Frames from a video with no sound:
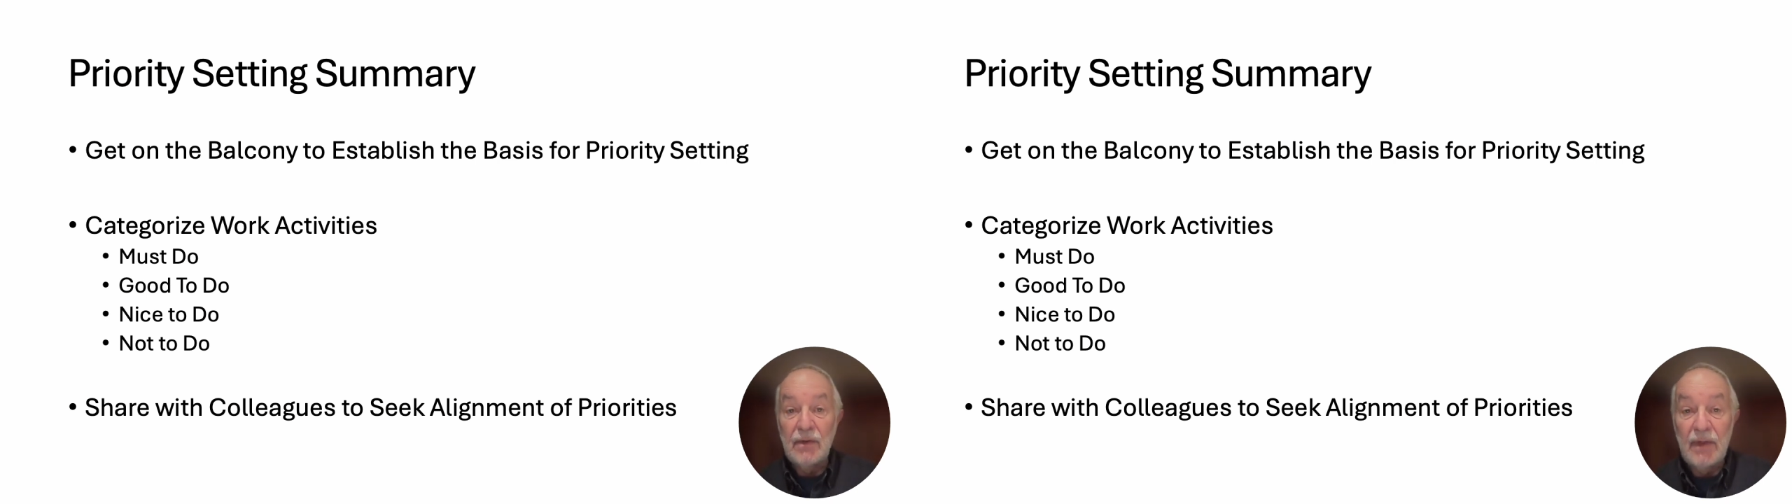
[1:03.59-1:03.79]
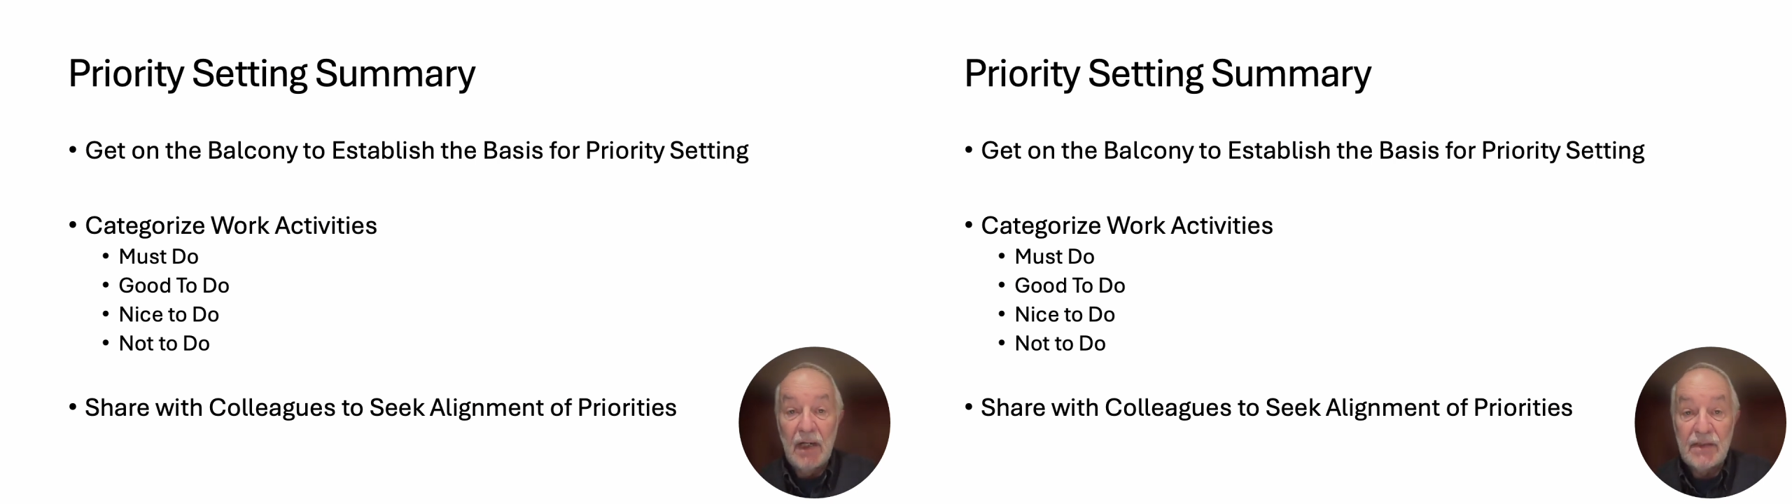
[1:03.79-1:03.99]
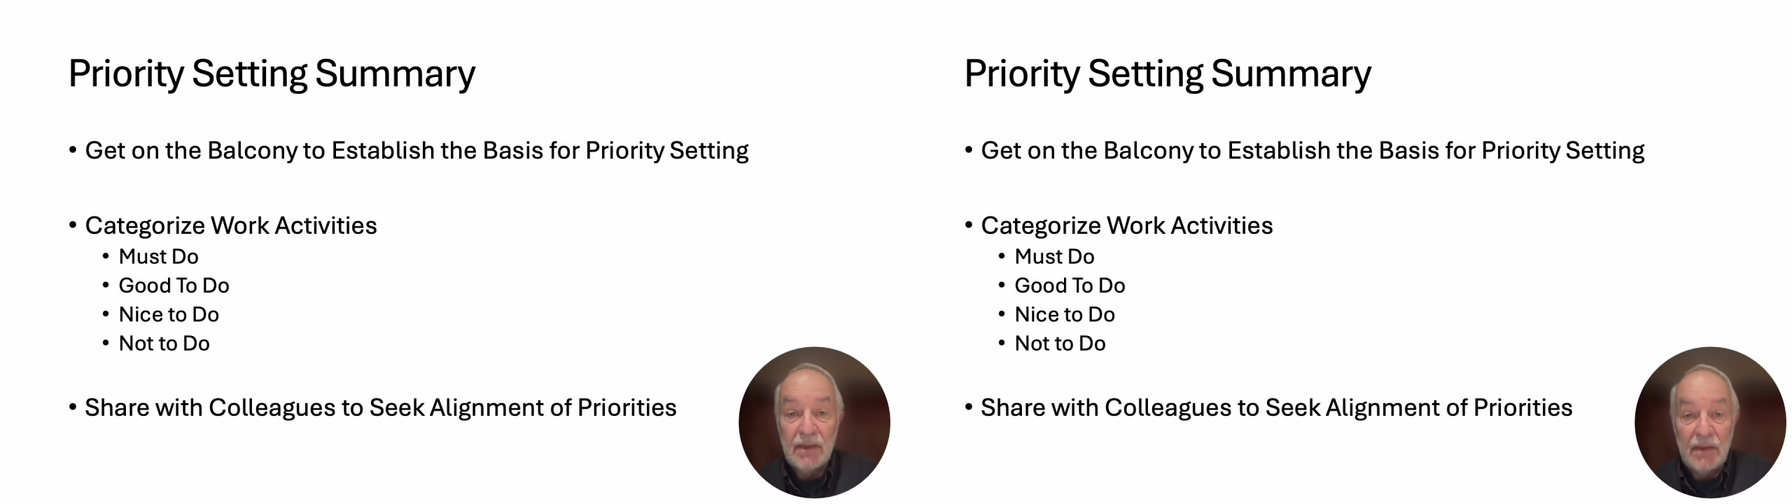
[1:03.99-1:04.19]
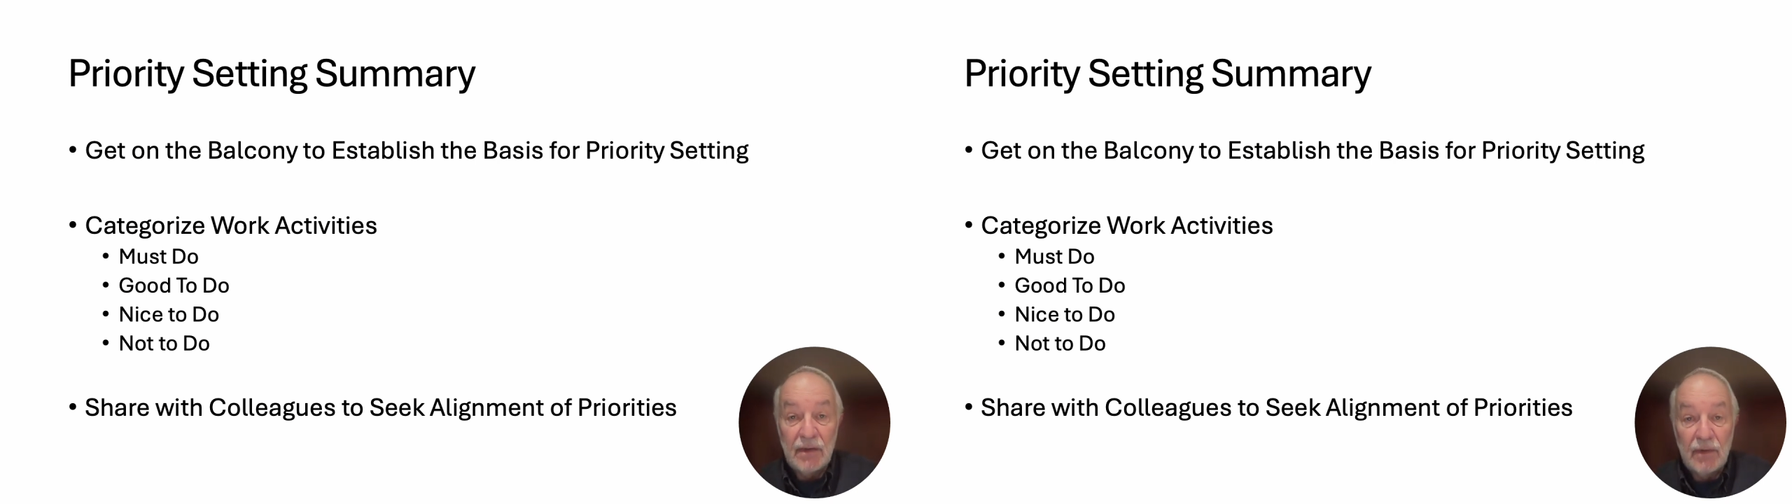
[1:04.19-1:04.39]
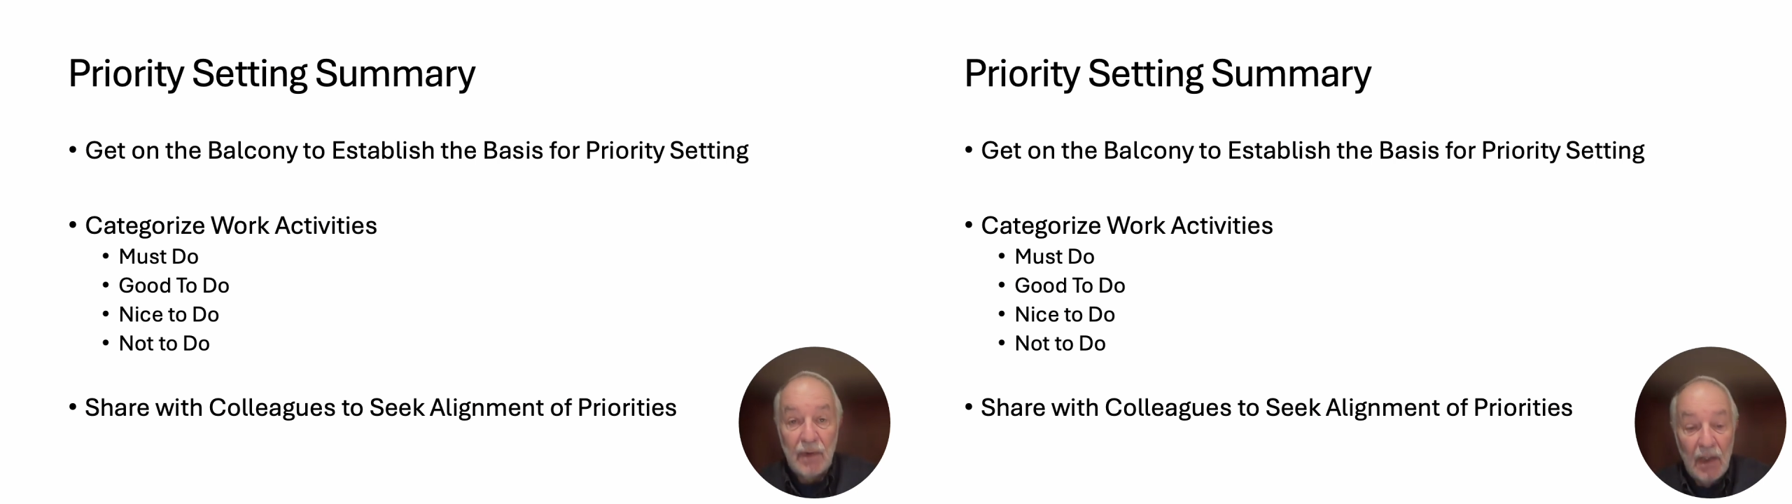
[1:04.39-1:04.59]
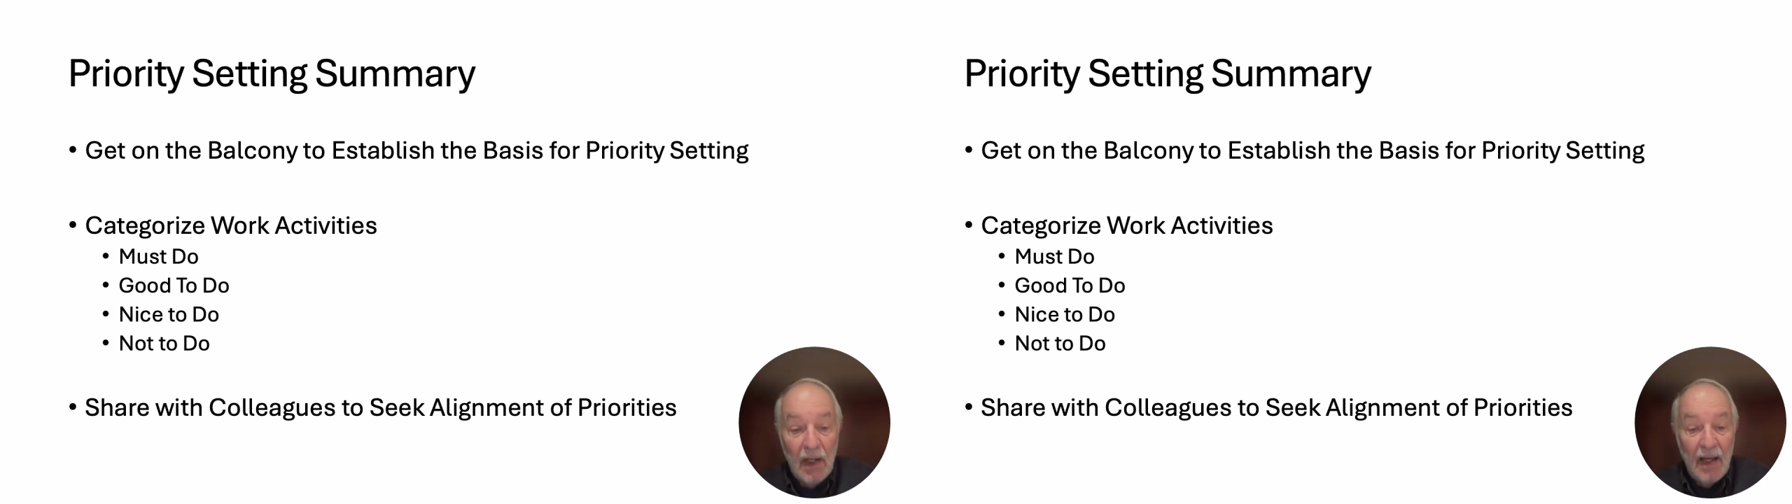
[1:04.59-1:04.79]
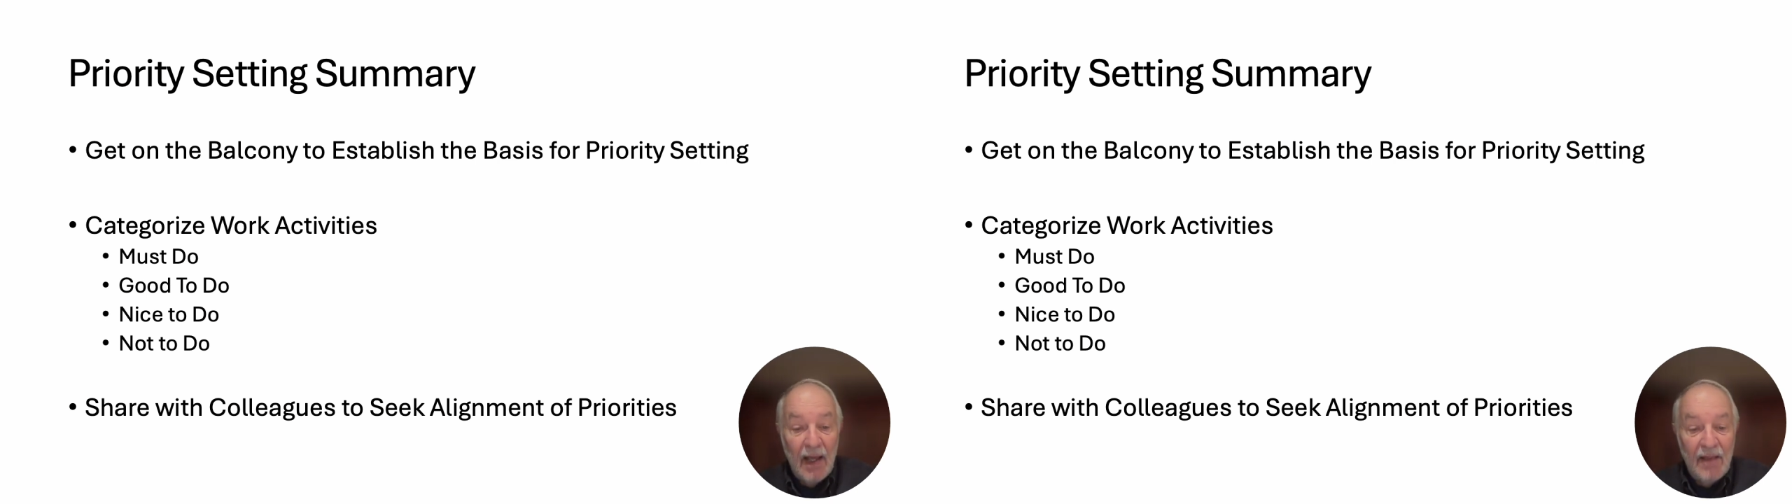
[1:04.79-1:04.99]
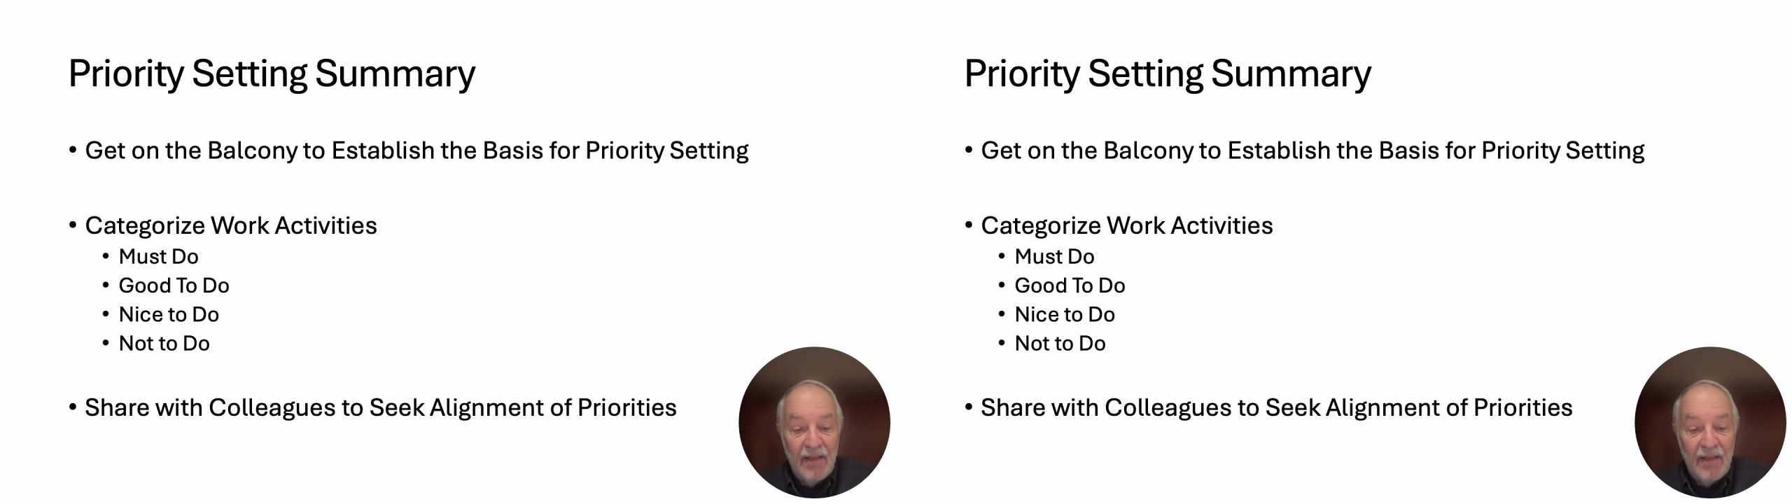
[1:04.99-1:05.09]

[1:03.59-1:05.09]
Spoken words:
not to do, and